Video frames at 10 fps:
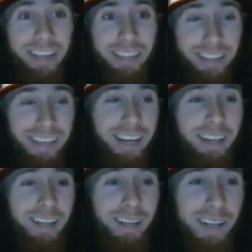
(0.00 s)
Yeah,
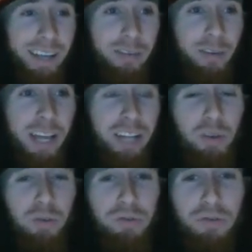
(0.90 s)
that's
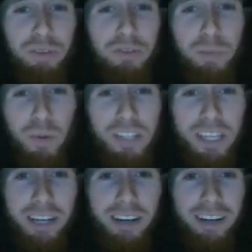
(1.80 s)
over 50%.